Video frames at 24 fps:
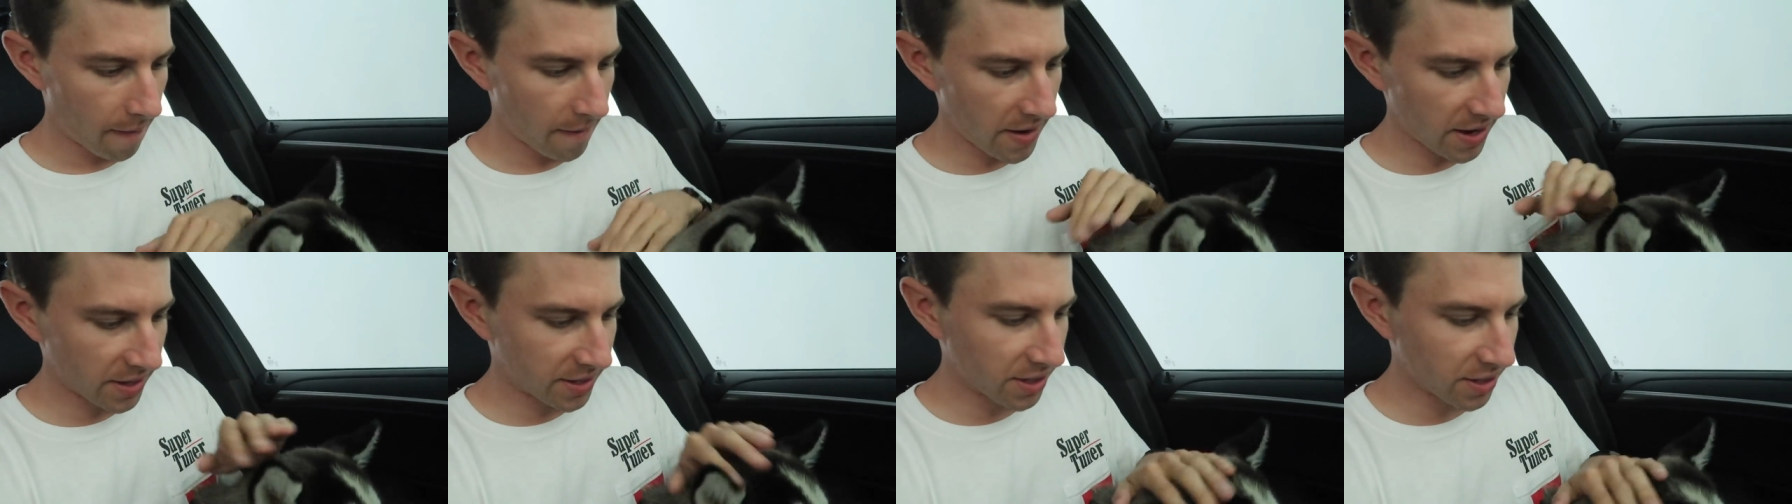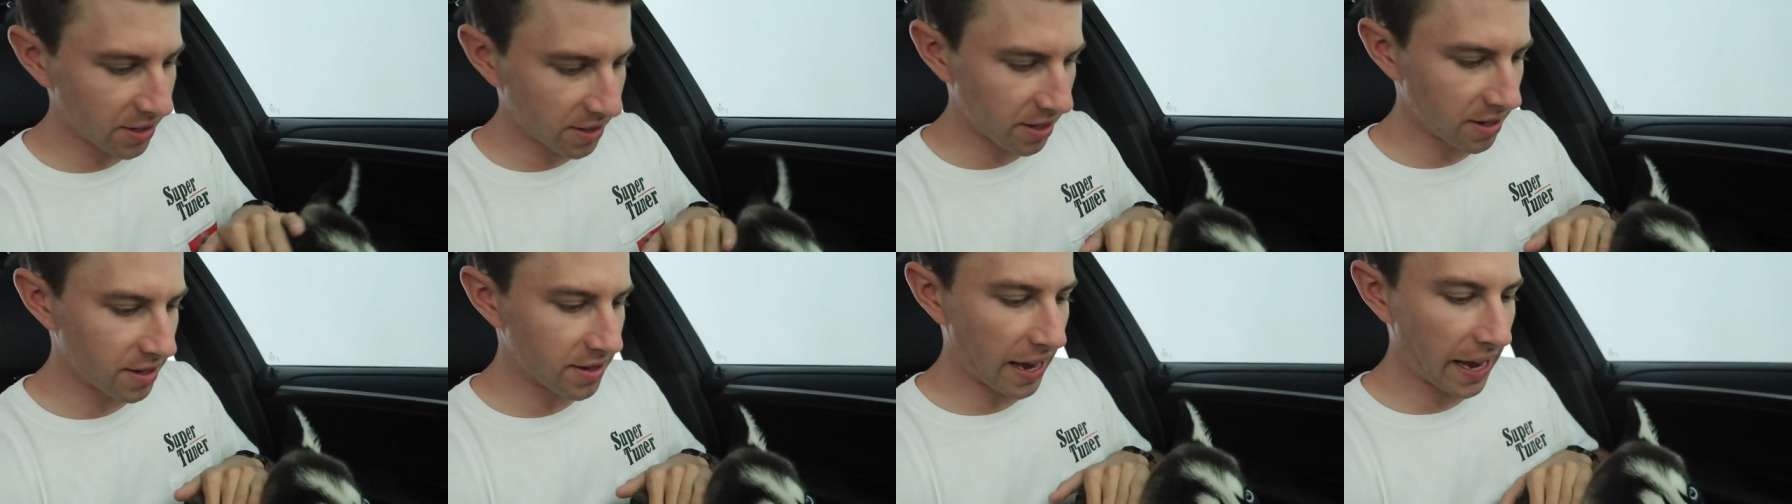This
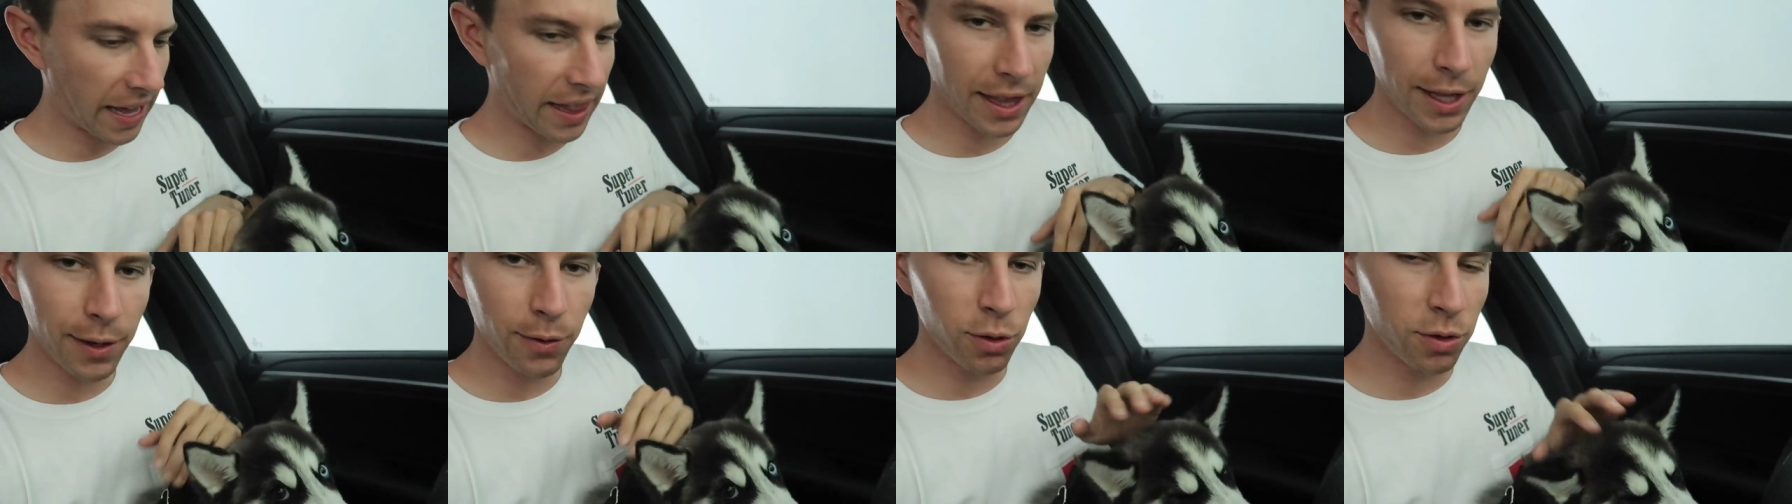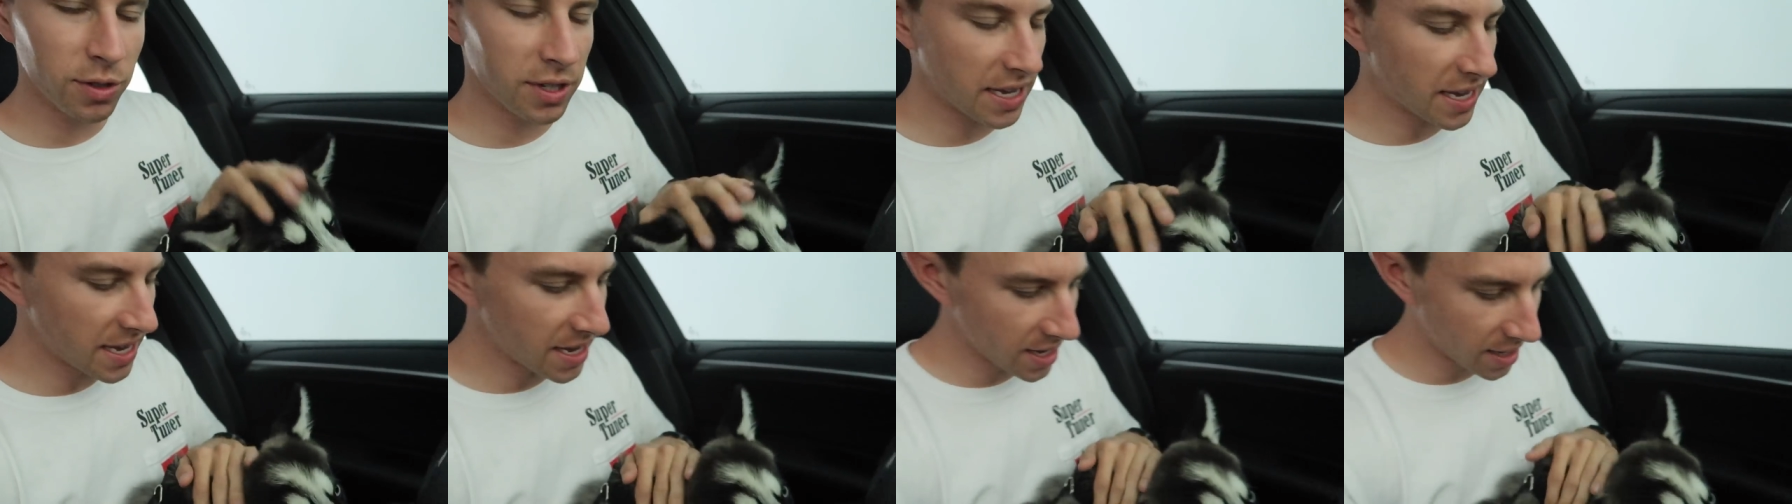is the daily
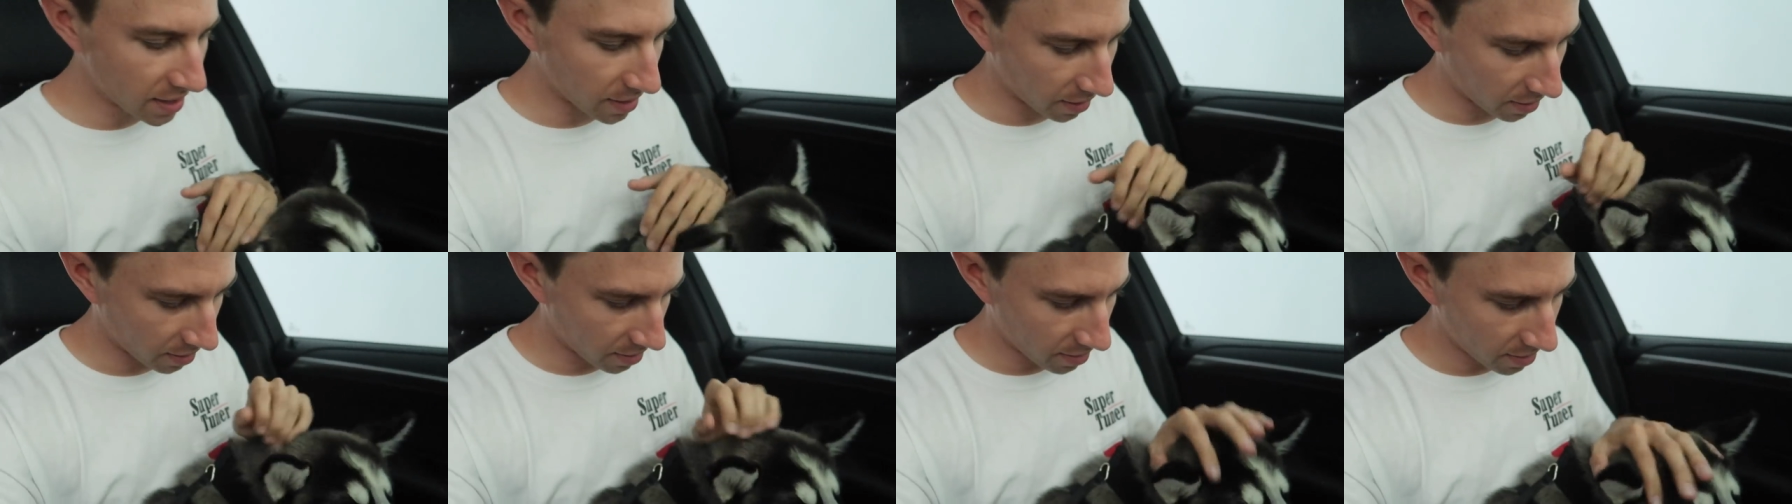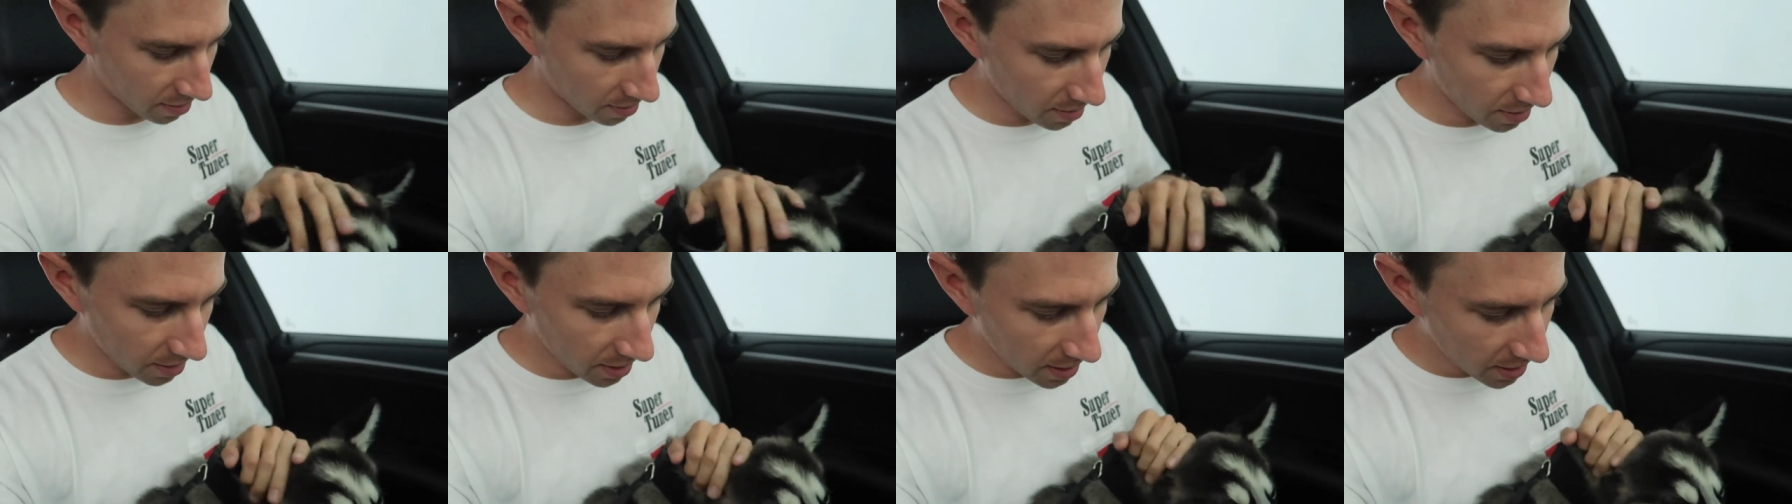routine.